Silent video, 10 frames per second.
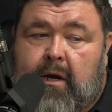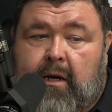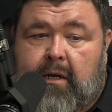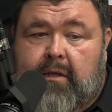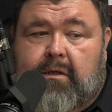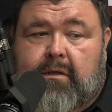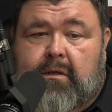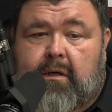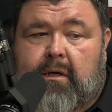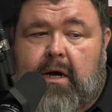and it's
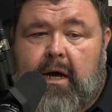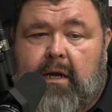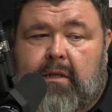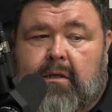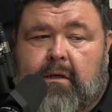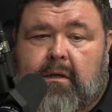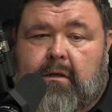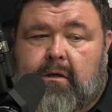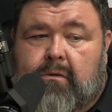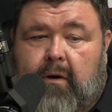tonight.
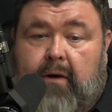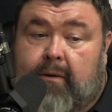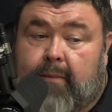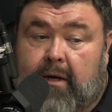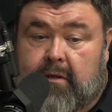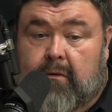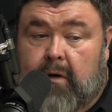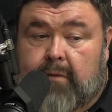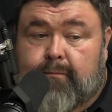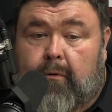The twenty. If anybody's in the
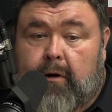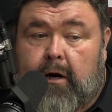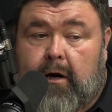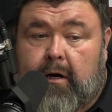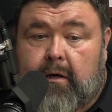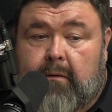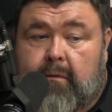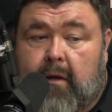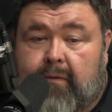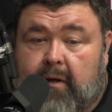West Point area,
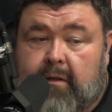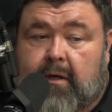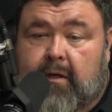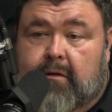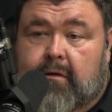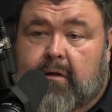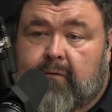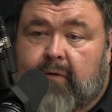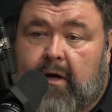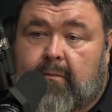I think tickets are still
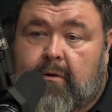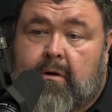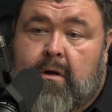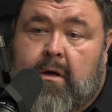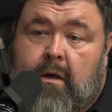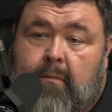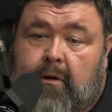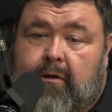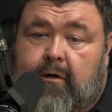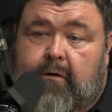available,
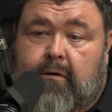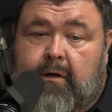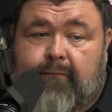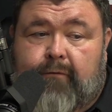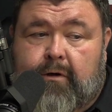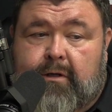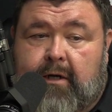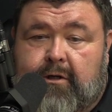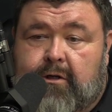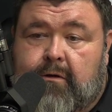but they're doing it for
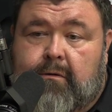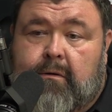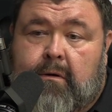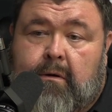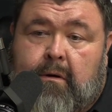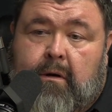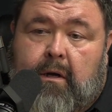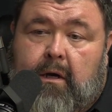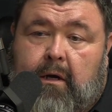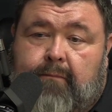St. Jude
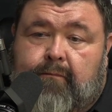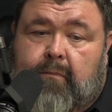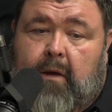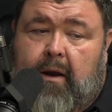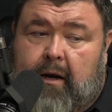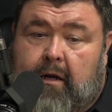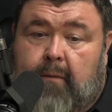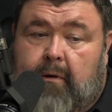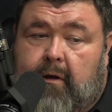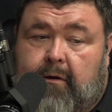um, and a
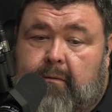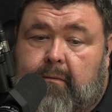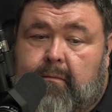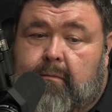couple other